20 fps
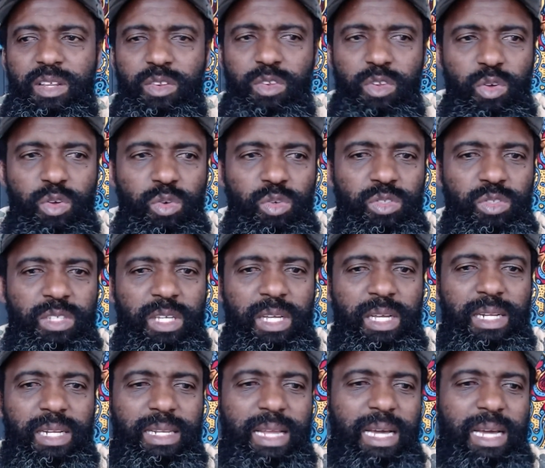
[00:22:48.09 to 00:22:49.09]
news
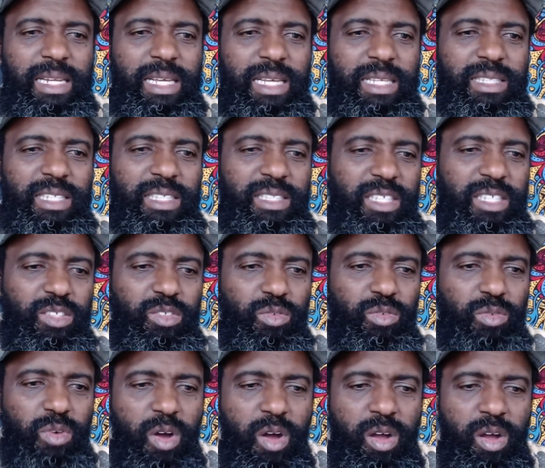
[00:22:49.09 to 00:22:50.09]
that it is
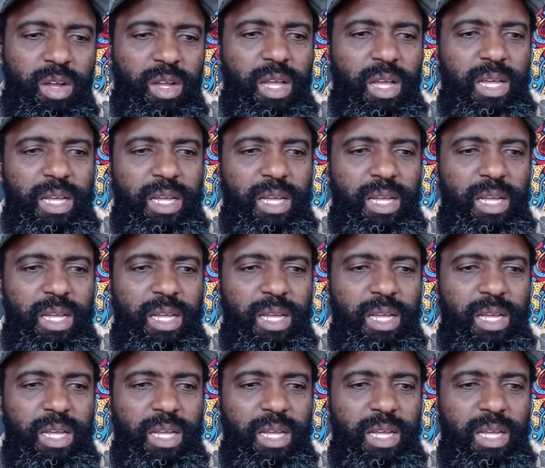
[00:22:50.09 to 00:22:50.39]
wrong,